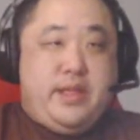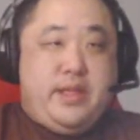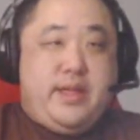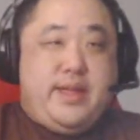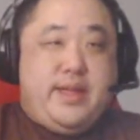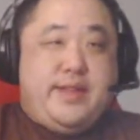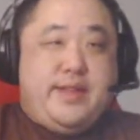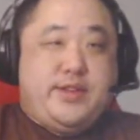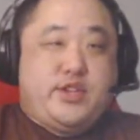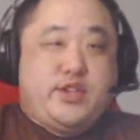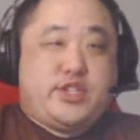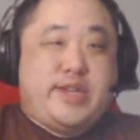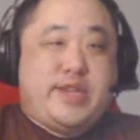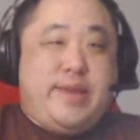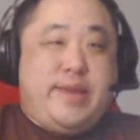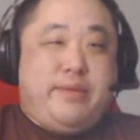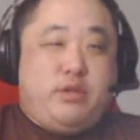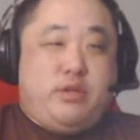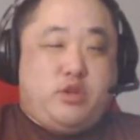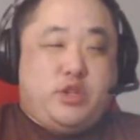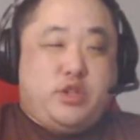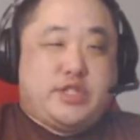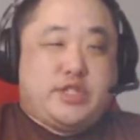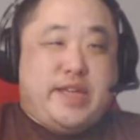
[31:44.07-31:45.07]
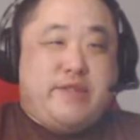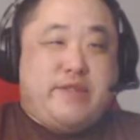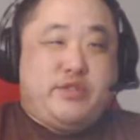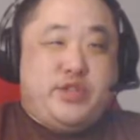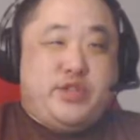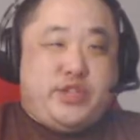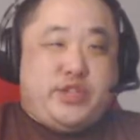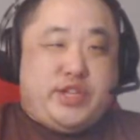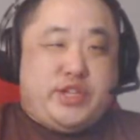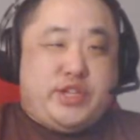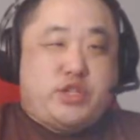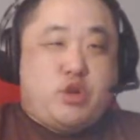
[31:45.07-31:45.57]
It's a shame, because ever
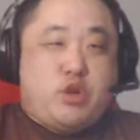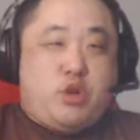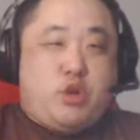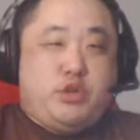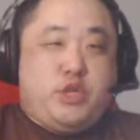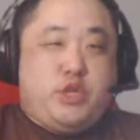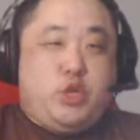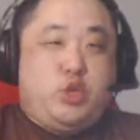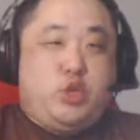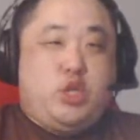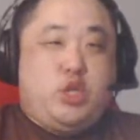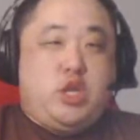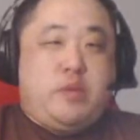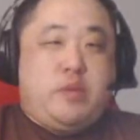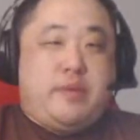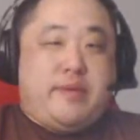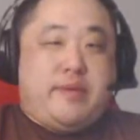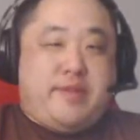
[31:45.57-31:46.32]
since I started YouTube,